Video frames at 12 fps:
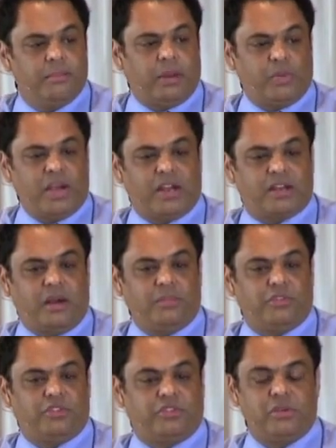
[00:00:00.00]
But when it
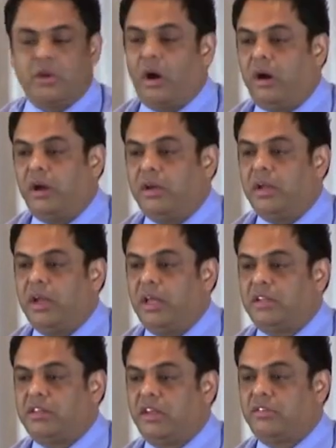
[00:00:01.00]
comes to God
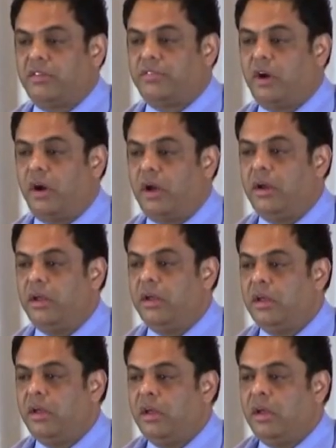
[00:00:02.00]
and the things of God,
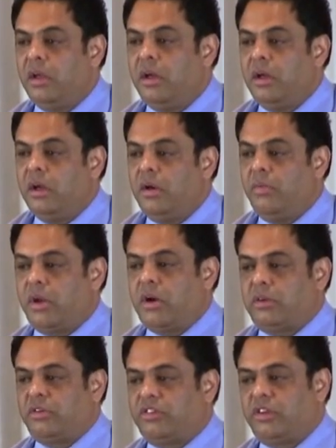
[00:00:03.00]
we
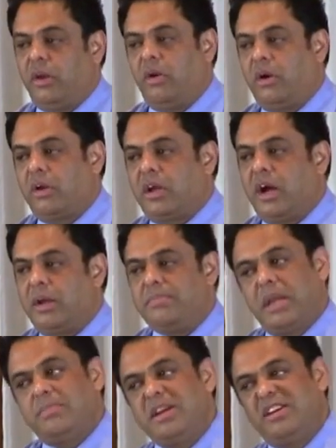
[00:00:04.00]
got to say, Lord God,
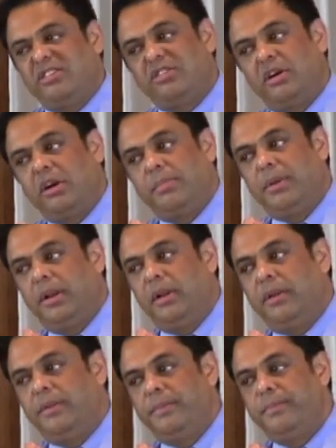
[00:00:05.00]
make me discernible.